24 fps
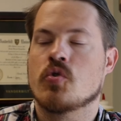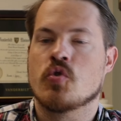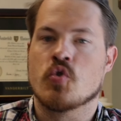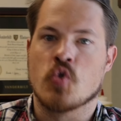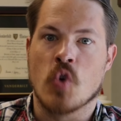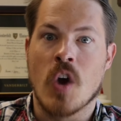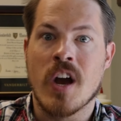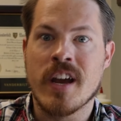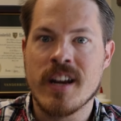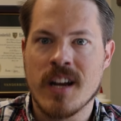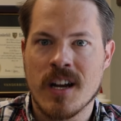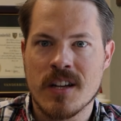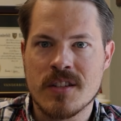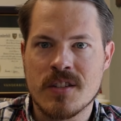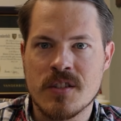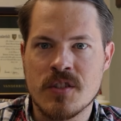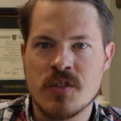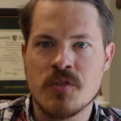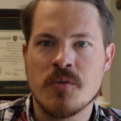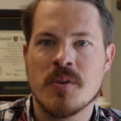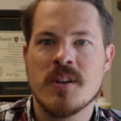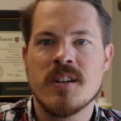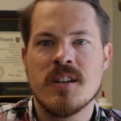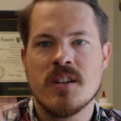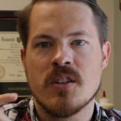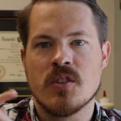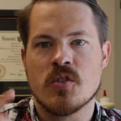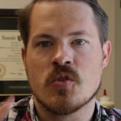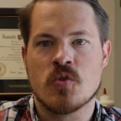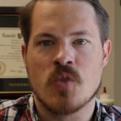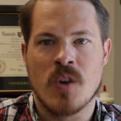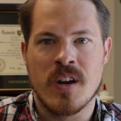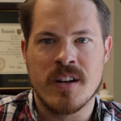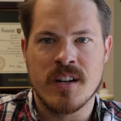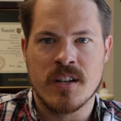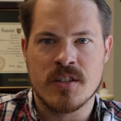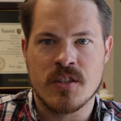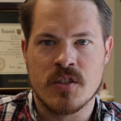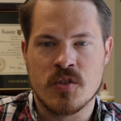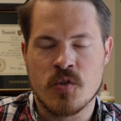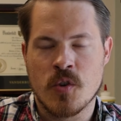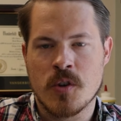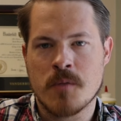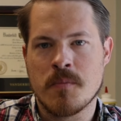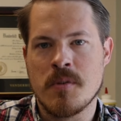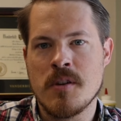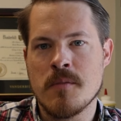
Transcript: Try not to do it, try not to trick